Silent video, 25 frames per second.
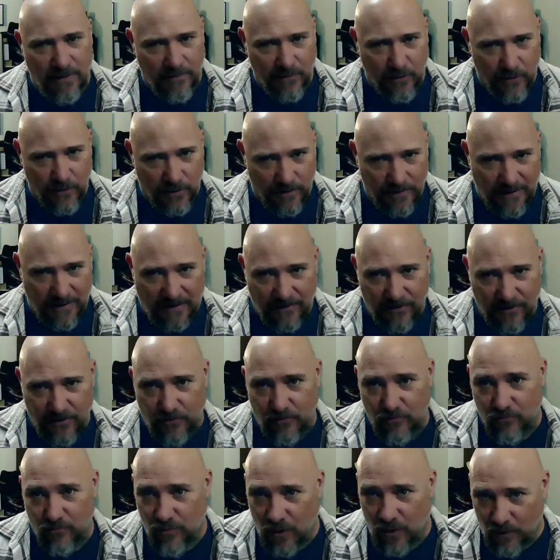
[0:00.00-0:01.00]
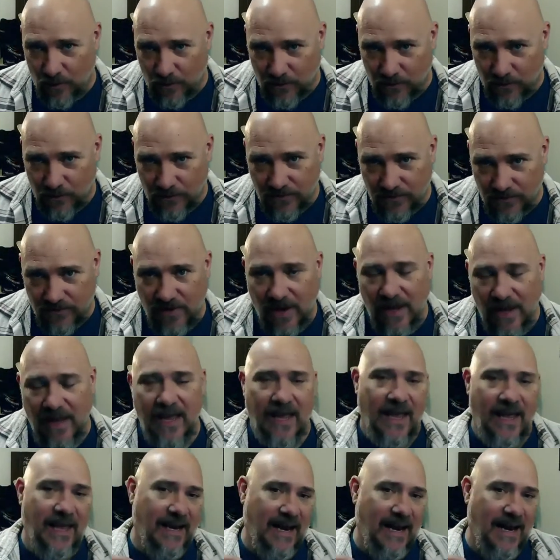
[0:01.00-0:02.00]
more about the roles
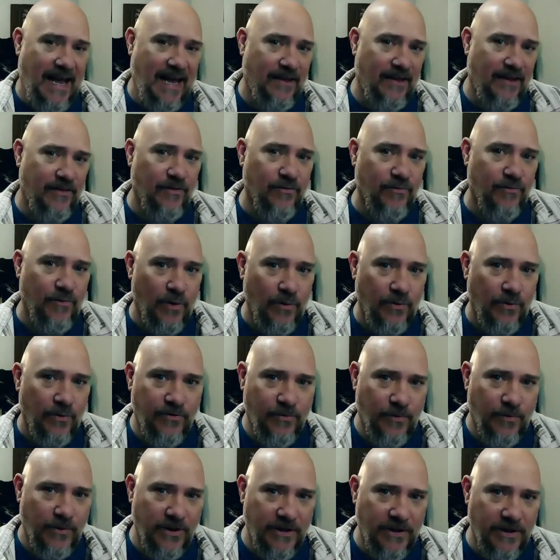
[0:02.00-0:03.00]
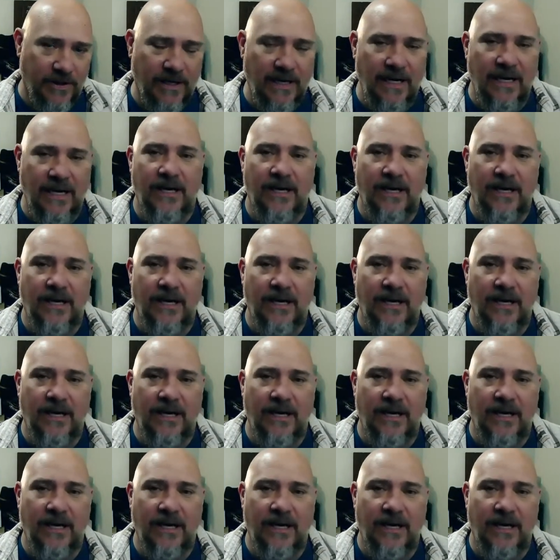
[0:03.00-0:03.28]
and how the roles work.